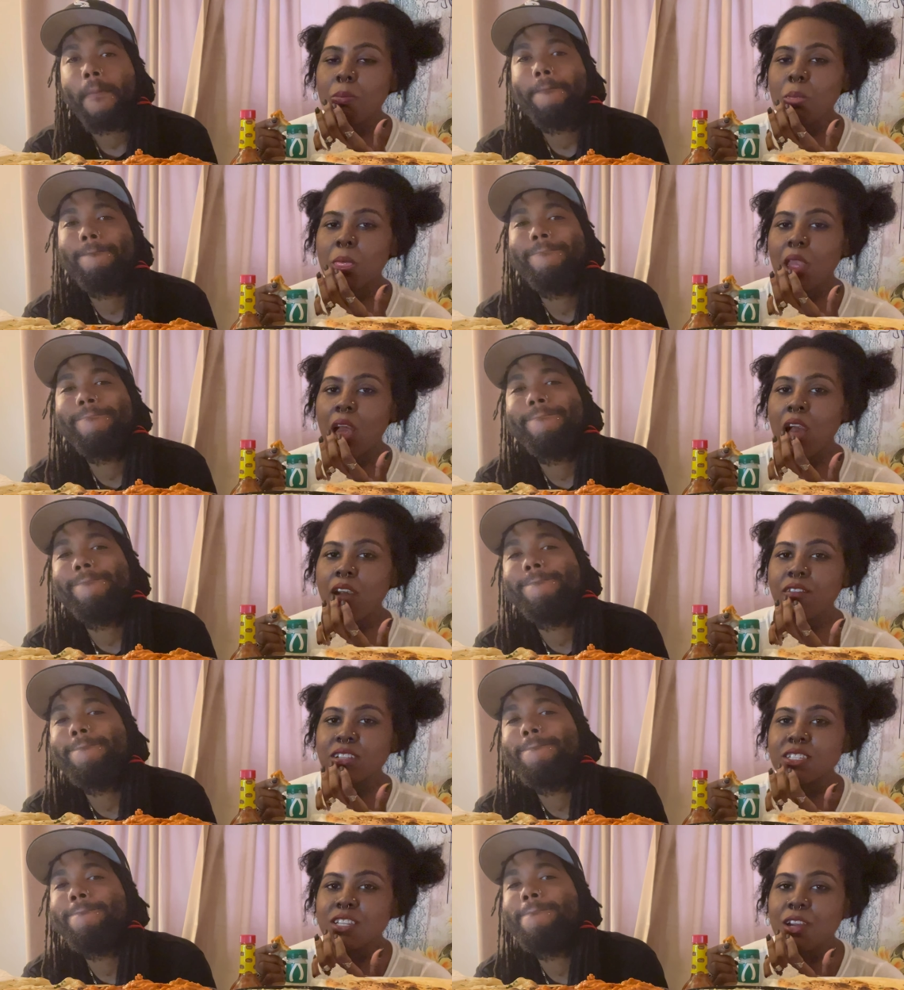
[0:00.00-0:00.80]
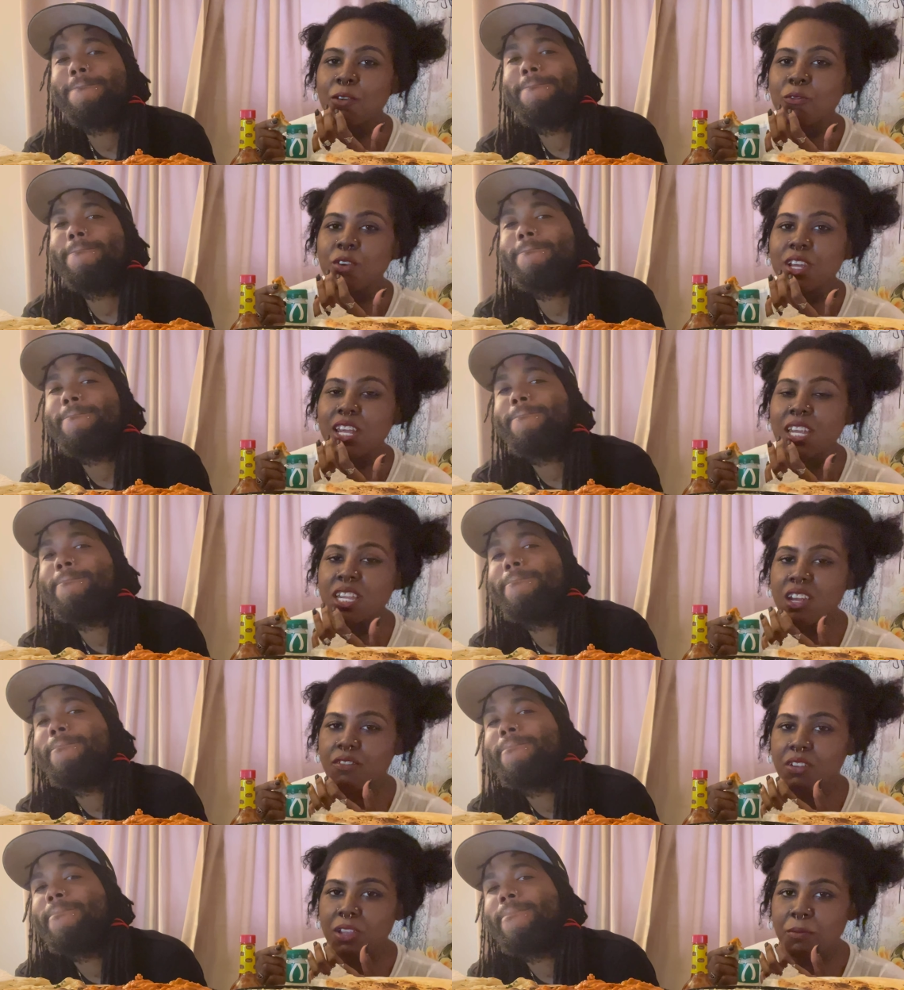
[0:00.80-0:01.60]
Speaker 1: I have a tongue ring and he have
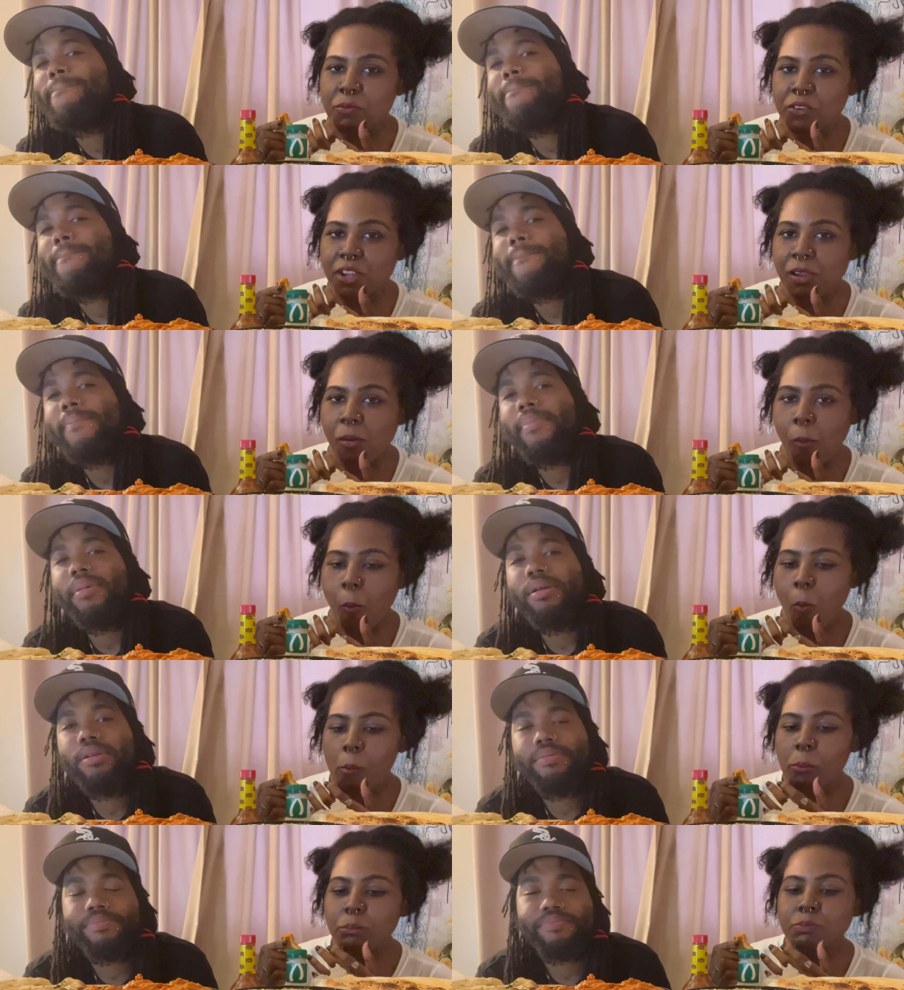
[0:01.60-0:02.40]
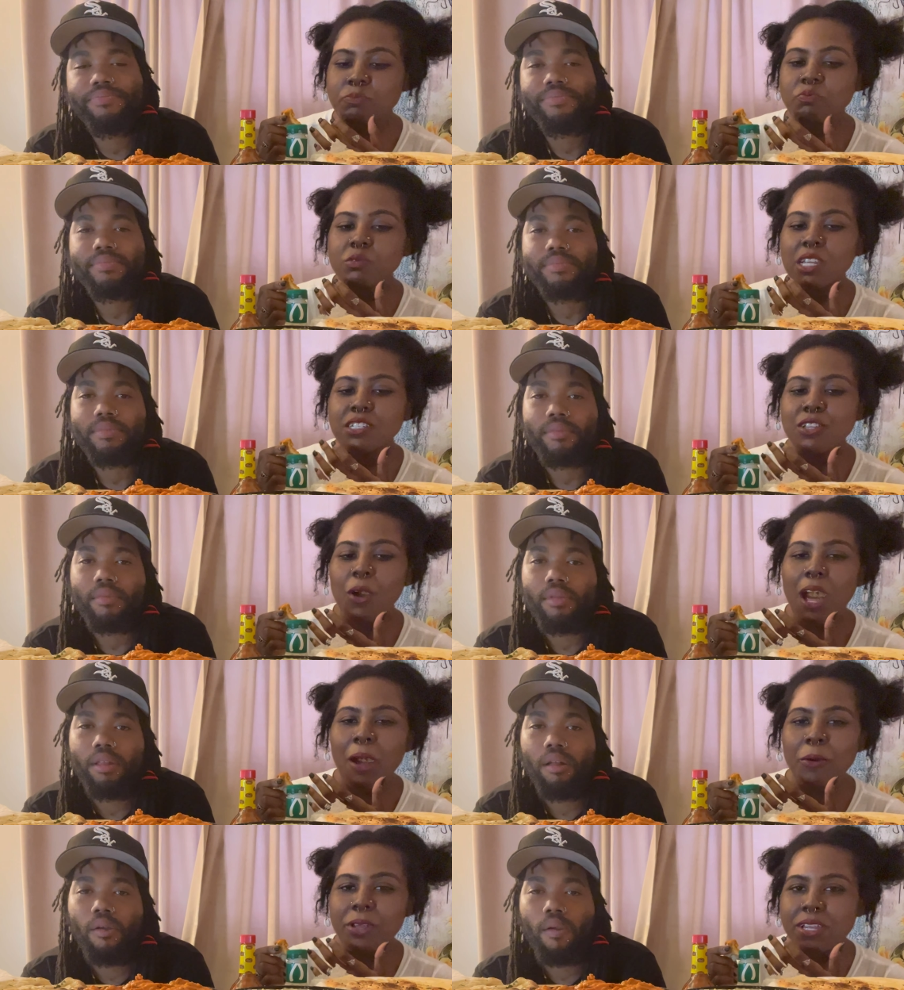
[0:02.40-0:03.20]
a lip ring. So
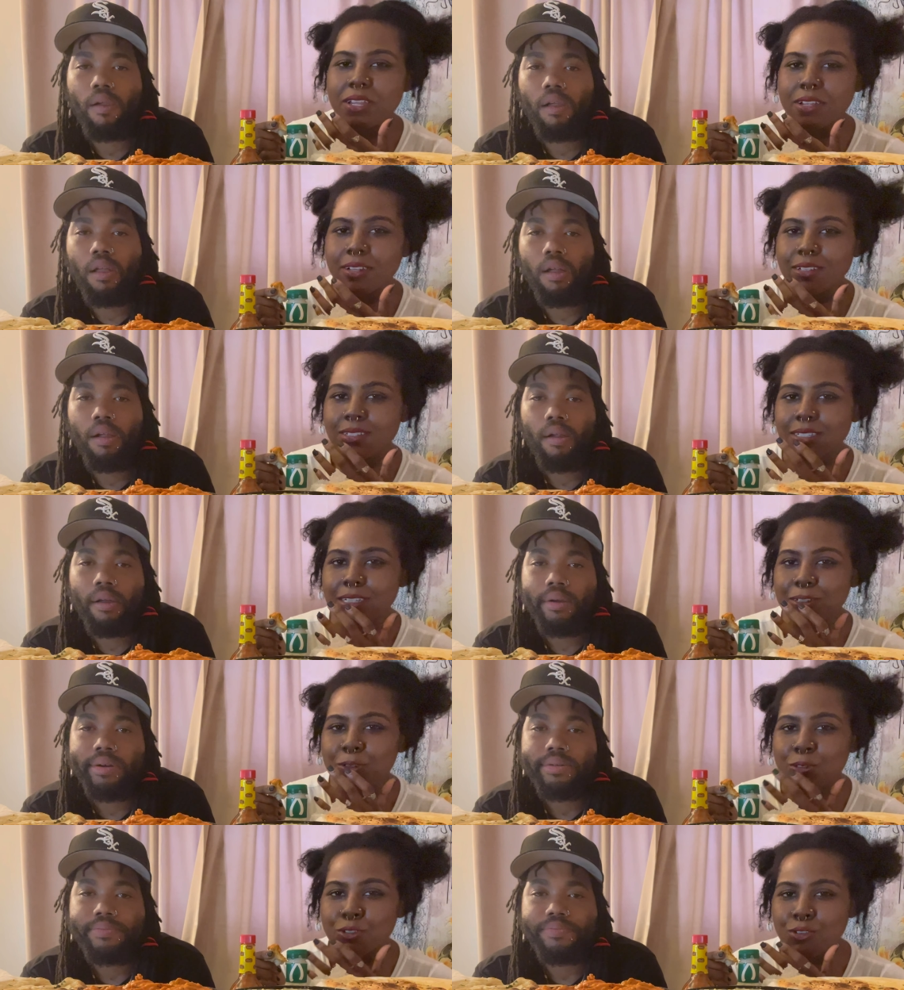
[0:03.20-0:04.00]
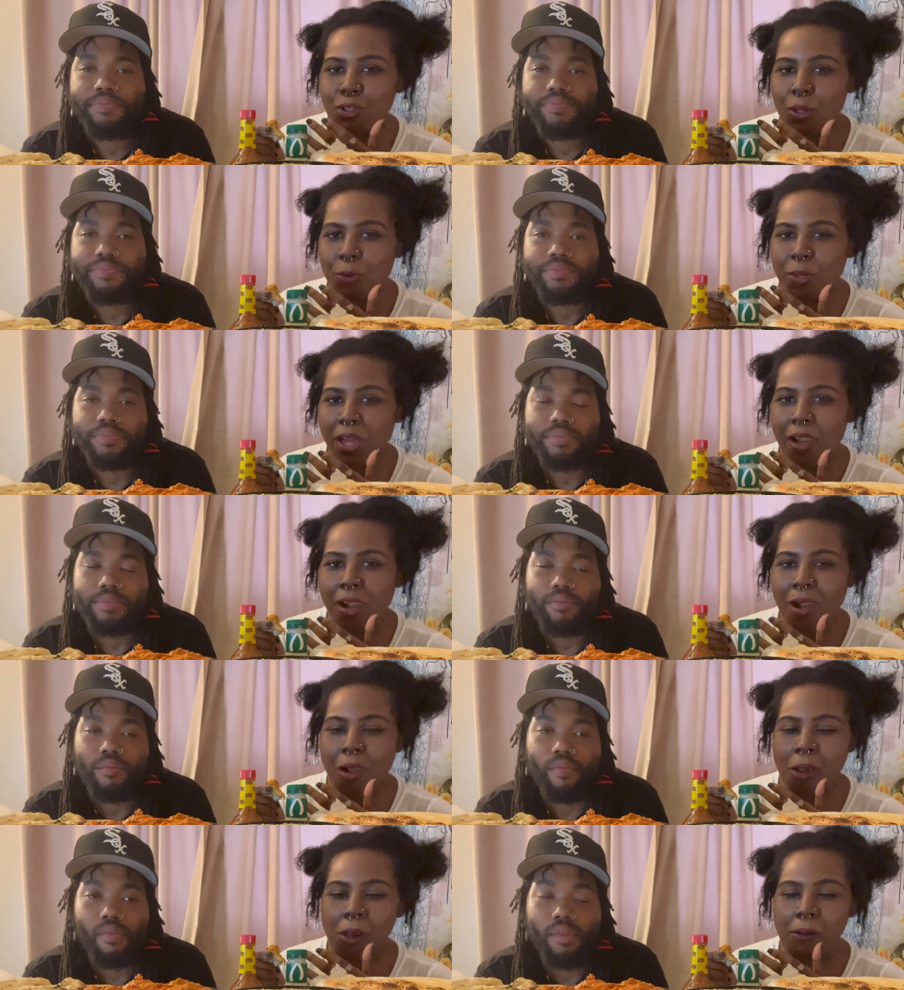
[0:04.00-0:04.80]
I'll eat and it's a little slow,
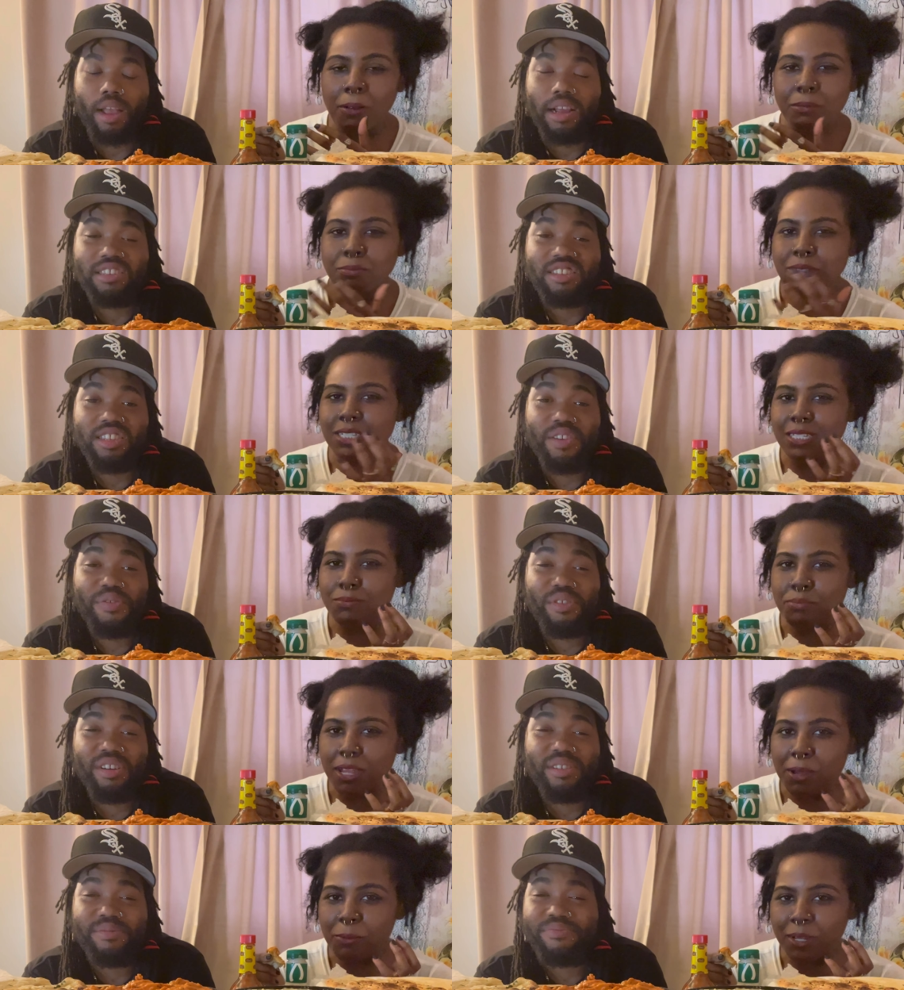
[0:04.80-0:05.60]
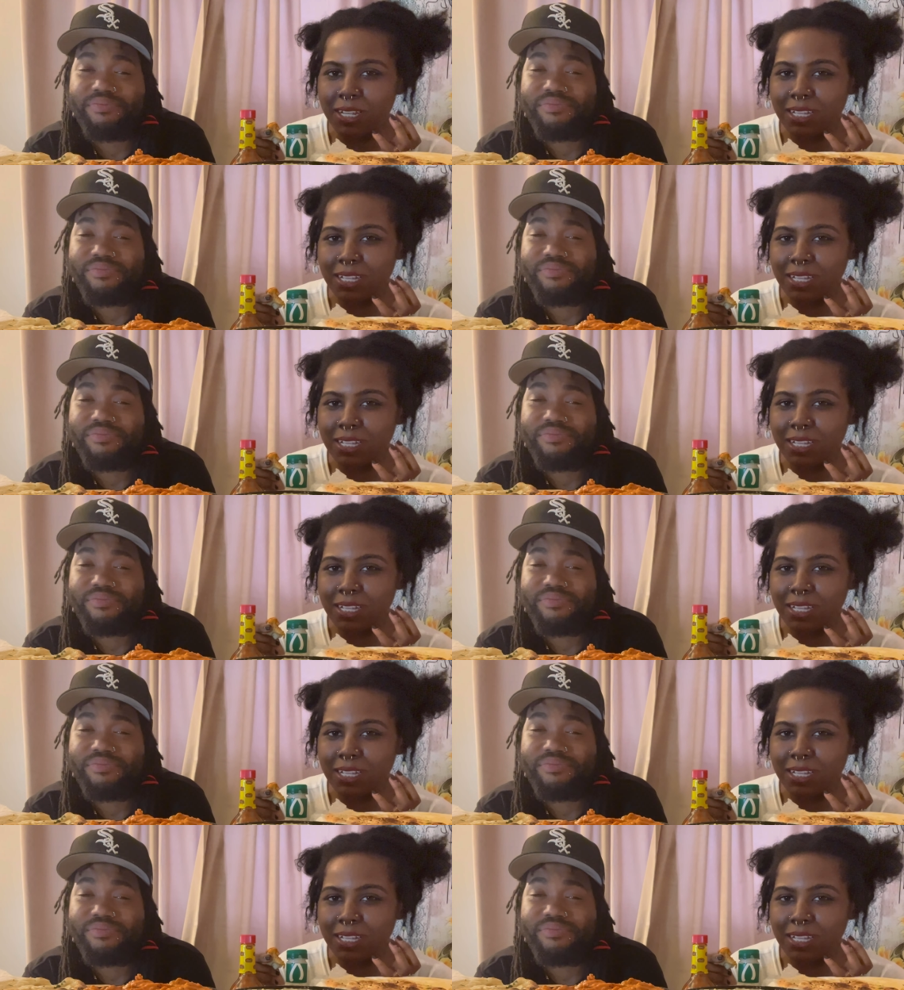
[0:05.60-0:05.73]
y'all. Please Different. with